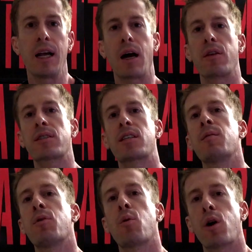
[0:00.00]
Now, this
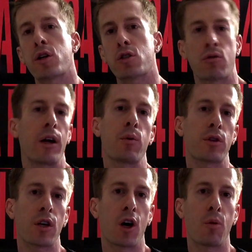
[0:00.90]
gimbal works great with
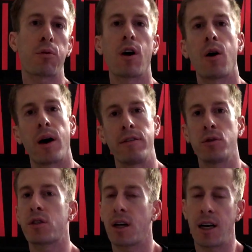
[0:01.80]
the GoPro. I've
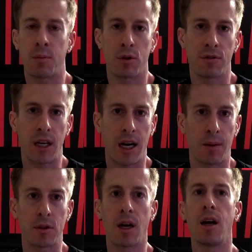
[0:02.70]
used it a number of
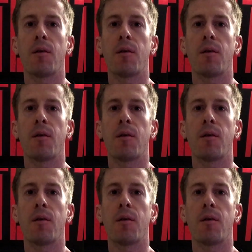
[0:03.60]
times.